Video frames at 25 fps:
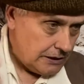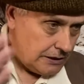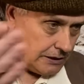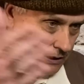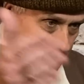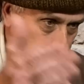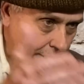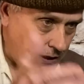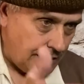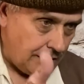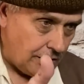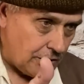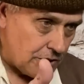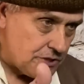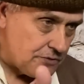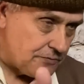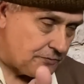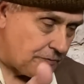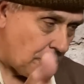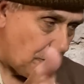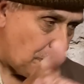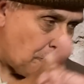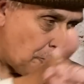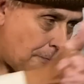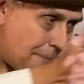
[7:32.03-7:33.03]
The English
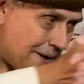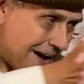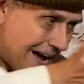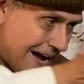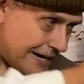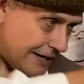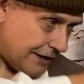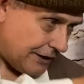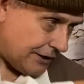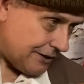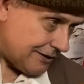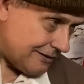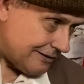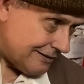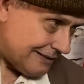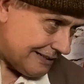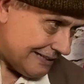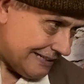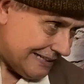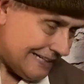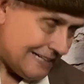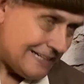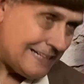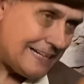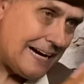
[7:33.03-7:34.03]
fall back
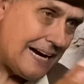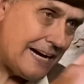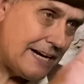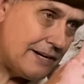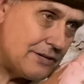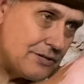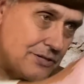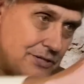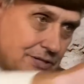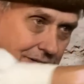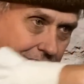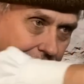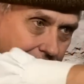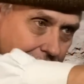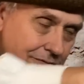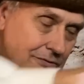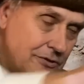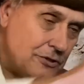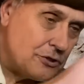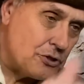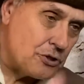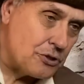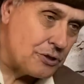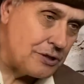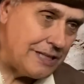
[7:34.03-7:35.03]
against
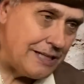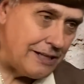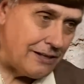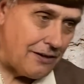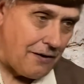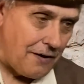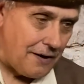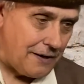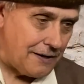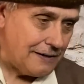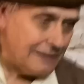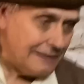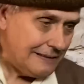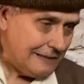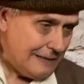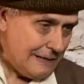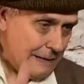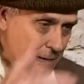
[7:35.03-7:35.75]
the tree line.